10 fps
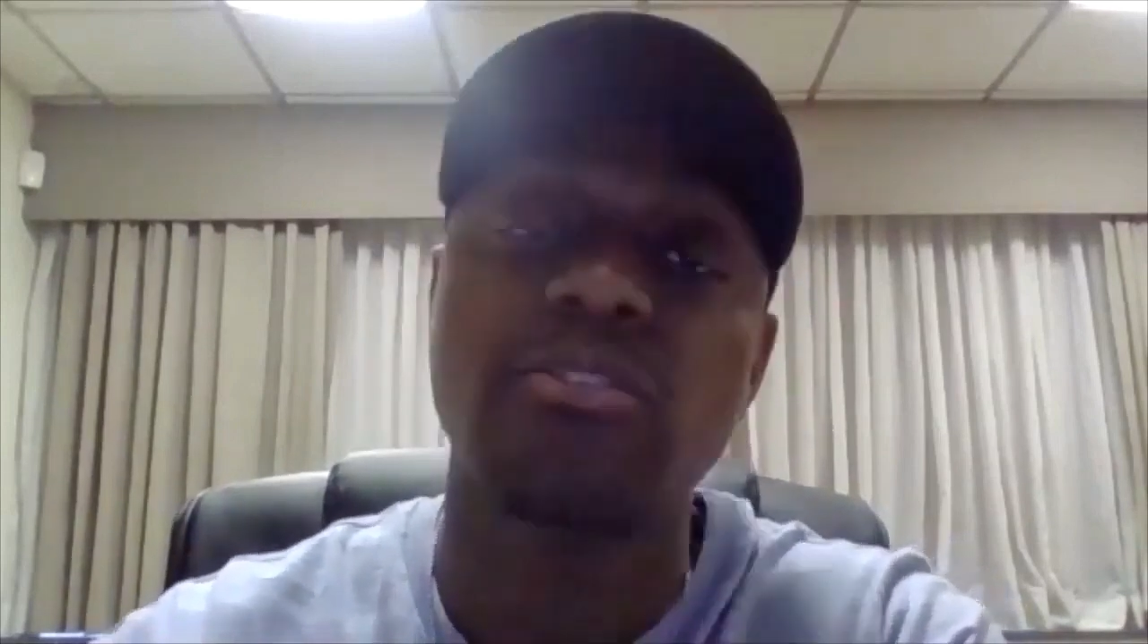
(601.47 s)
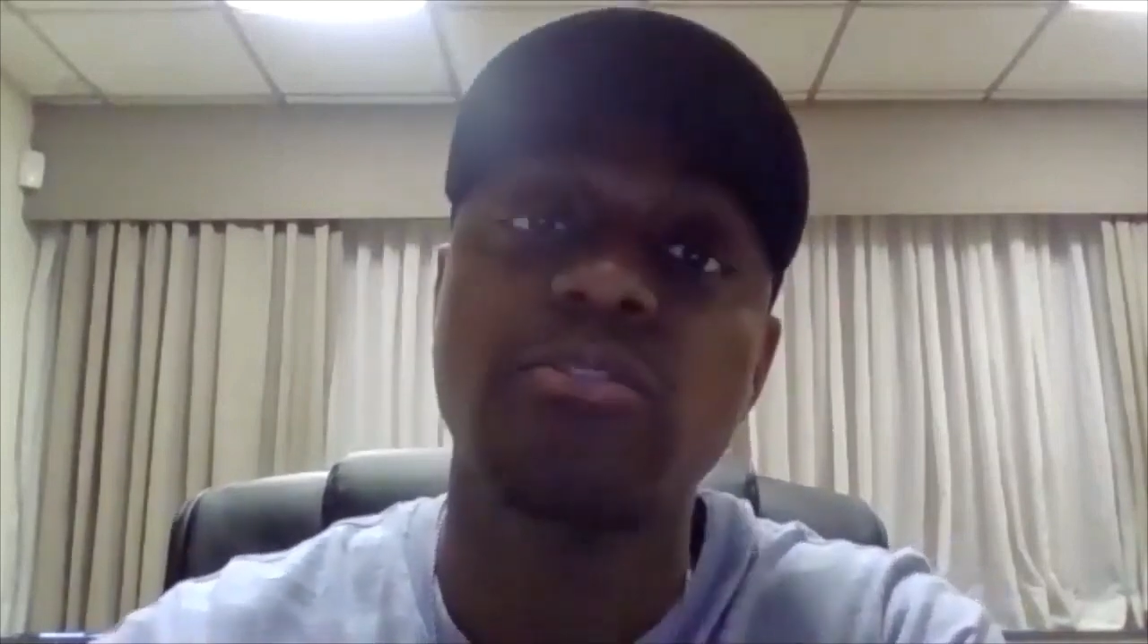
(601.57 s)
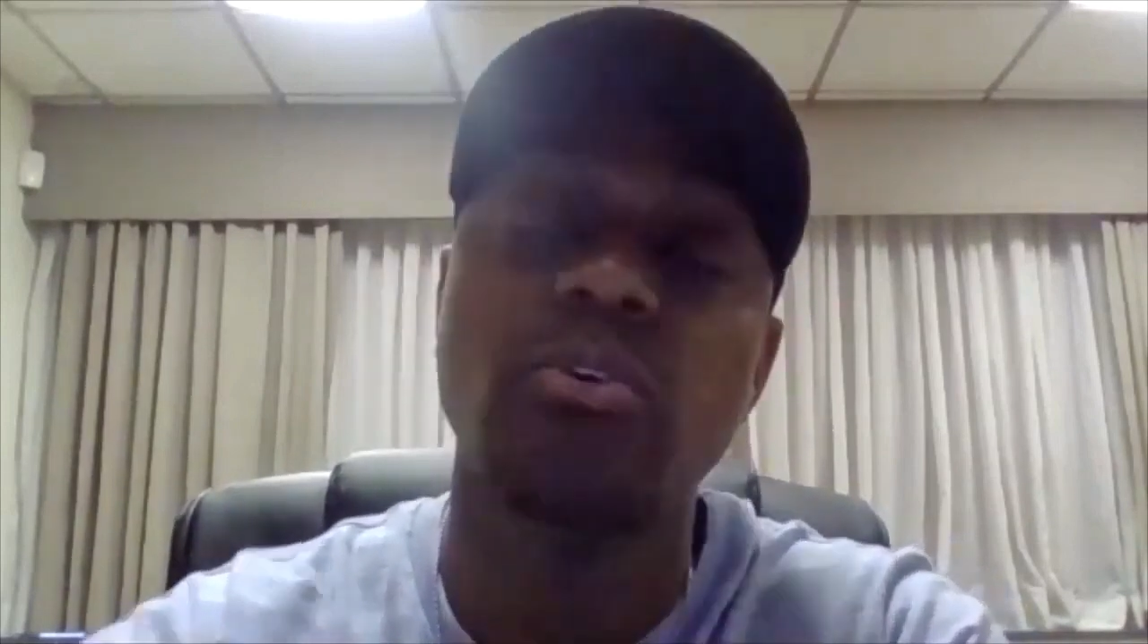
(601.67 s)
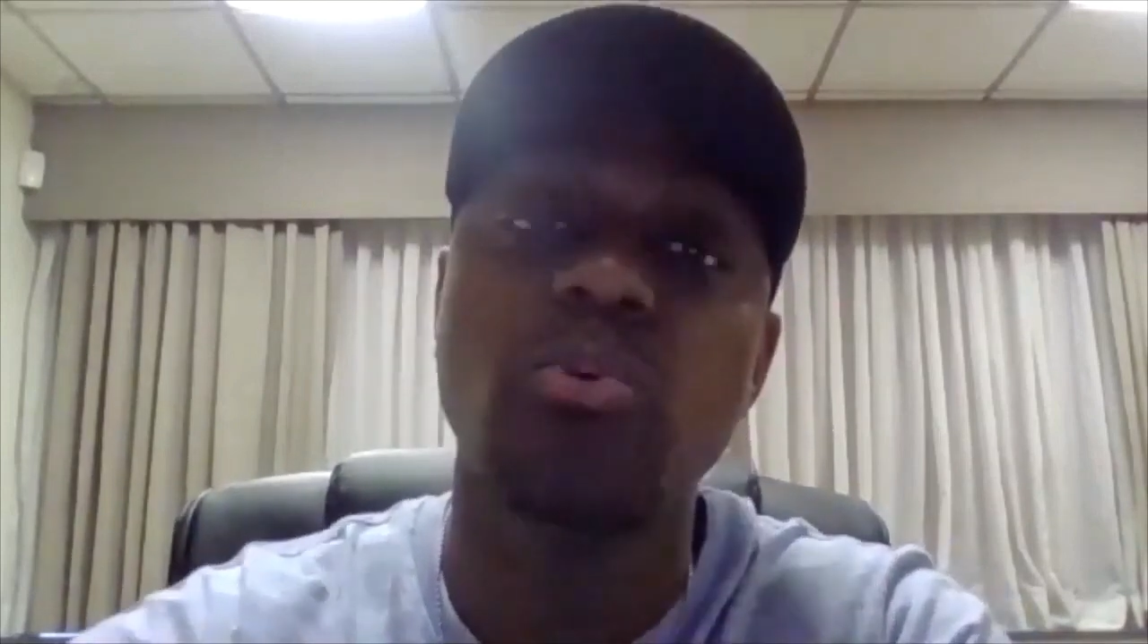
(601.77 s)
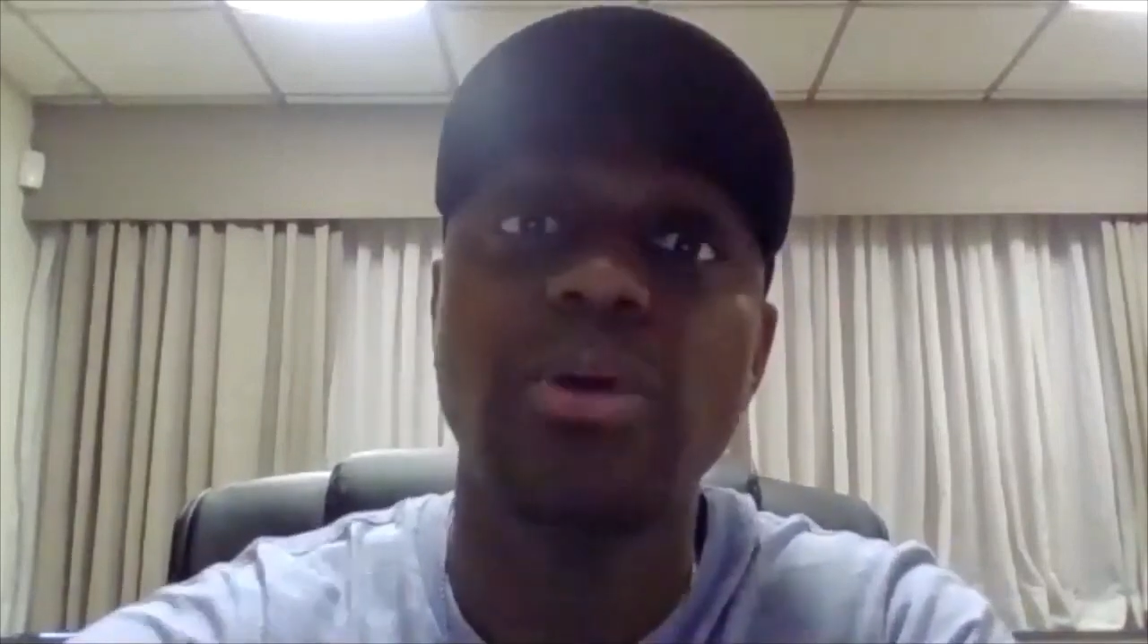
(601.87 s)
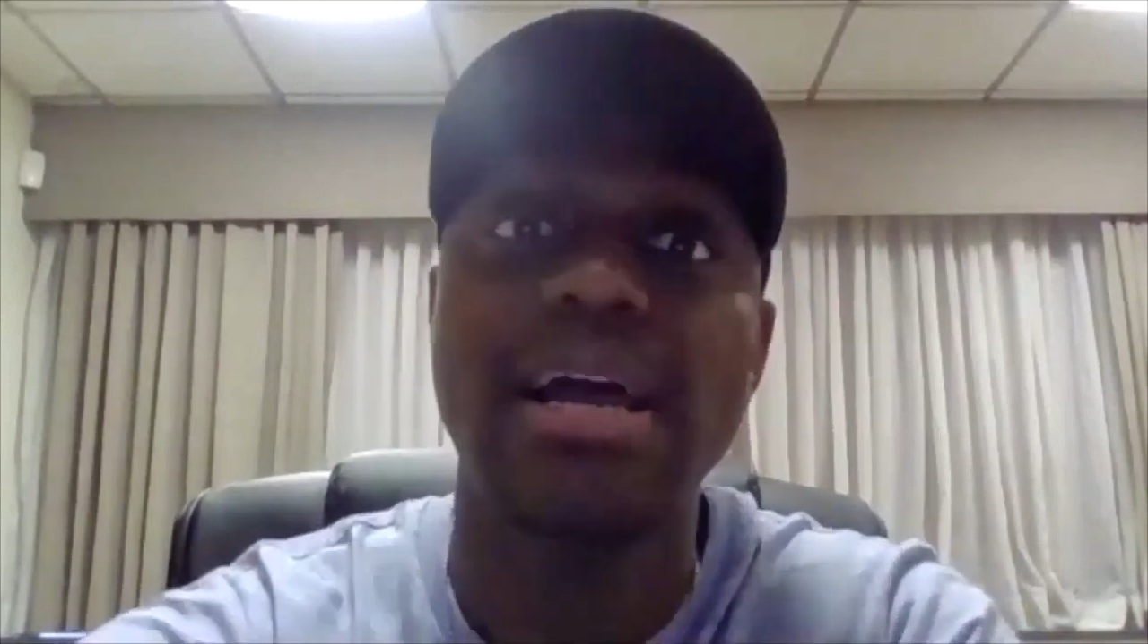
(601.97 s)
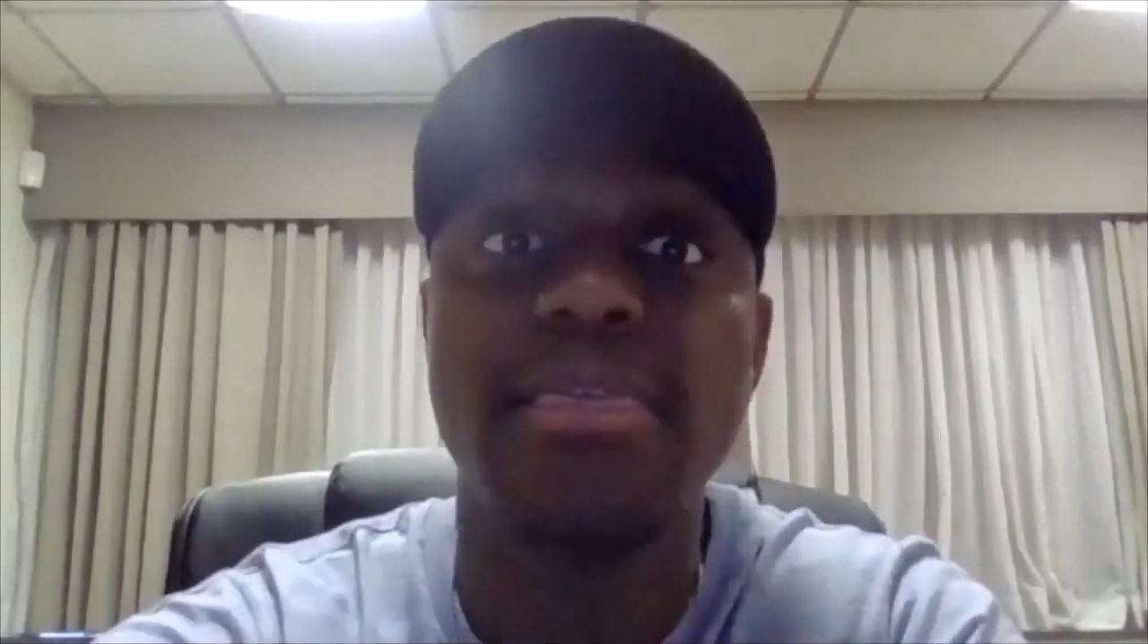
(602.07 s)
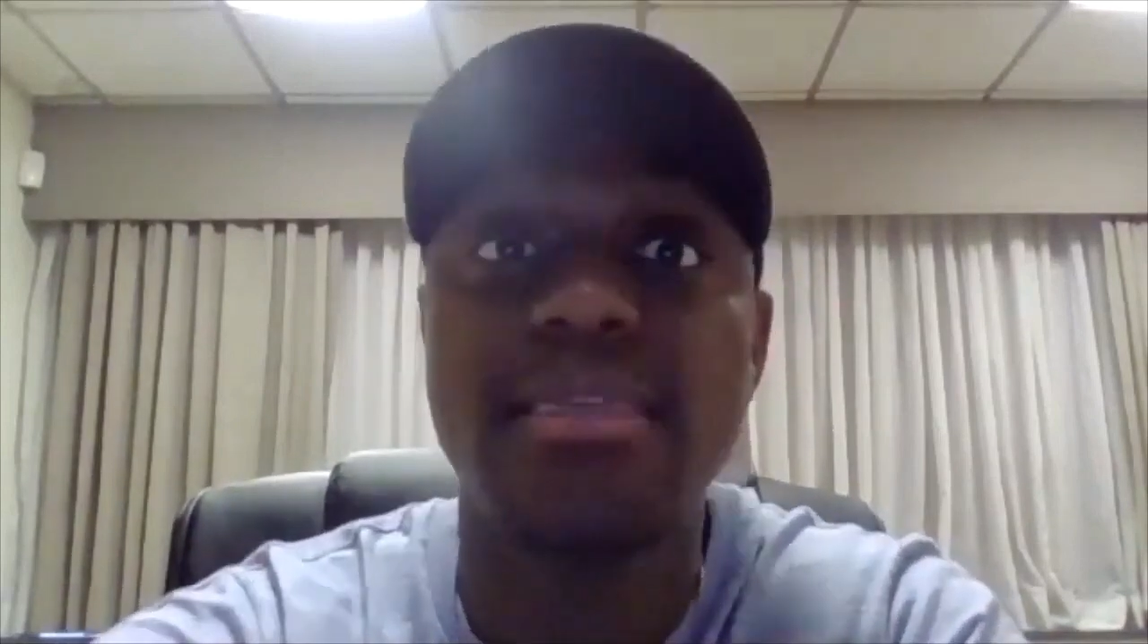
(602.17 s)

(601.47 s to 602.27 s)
So what I